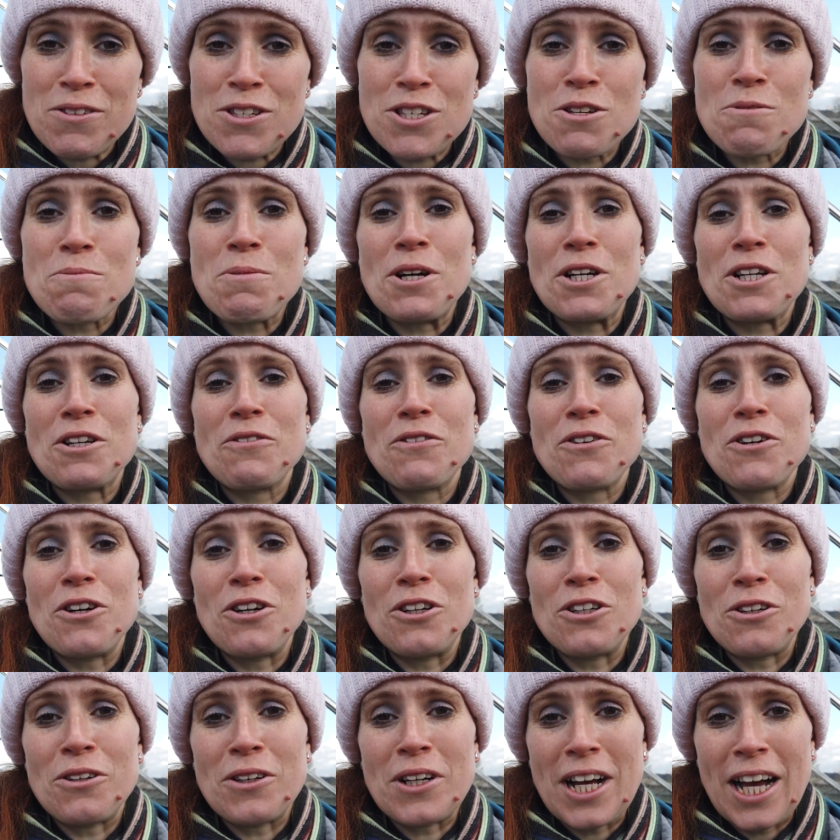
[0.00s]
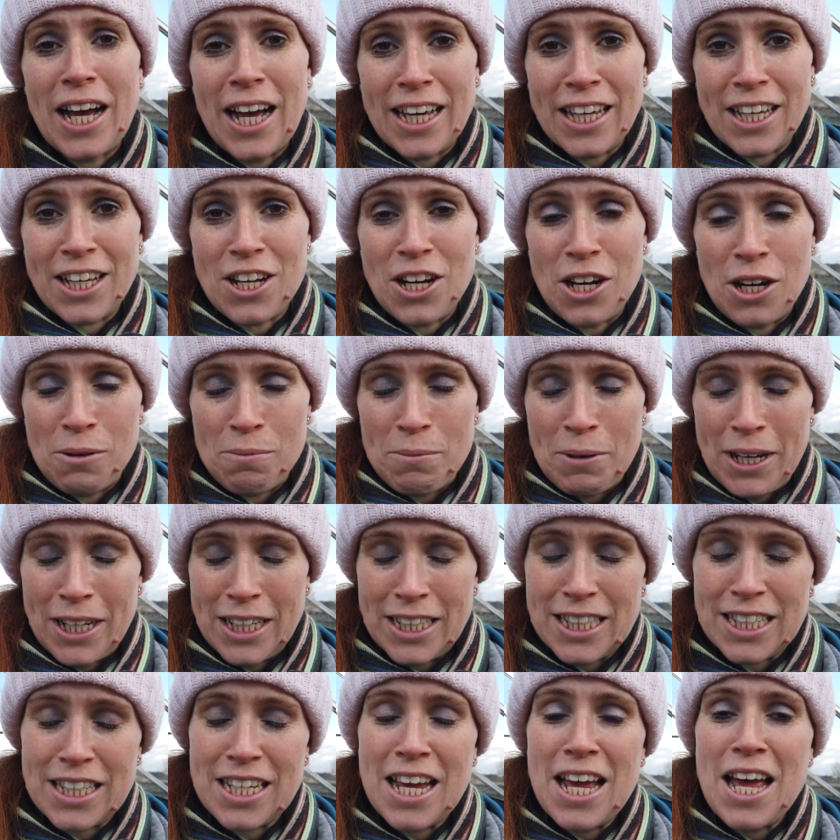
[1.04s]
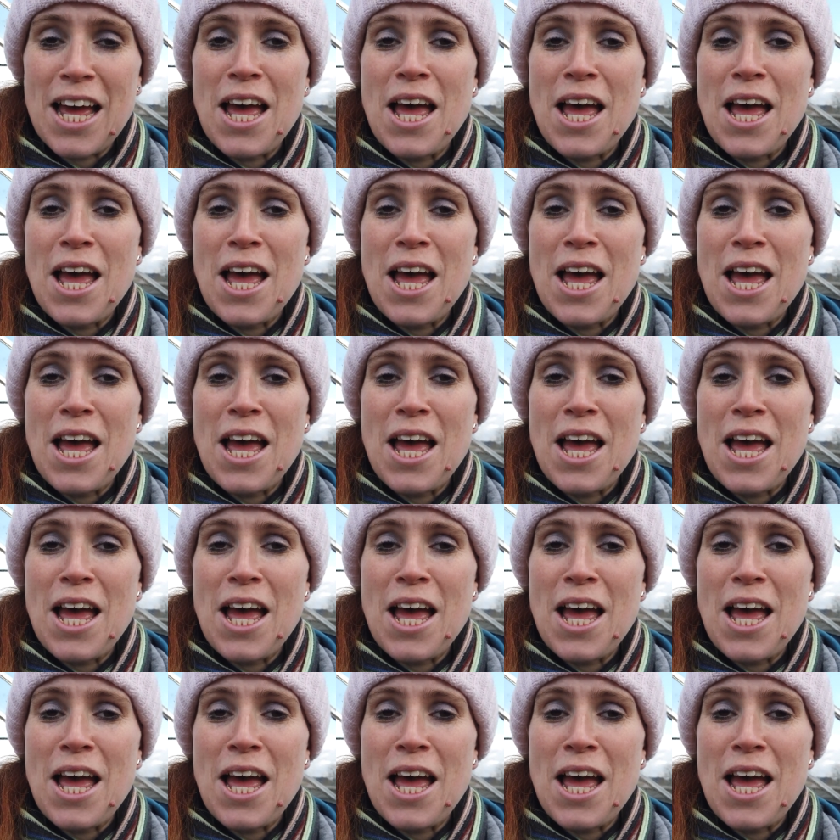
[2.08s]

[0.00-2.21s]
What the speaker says: so much for all your kind comments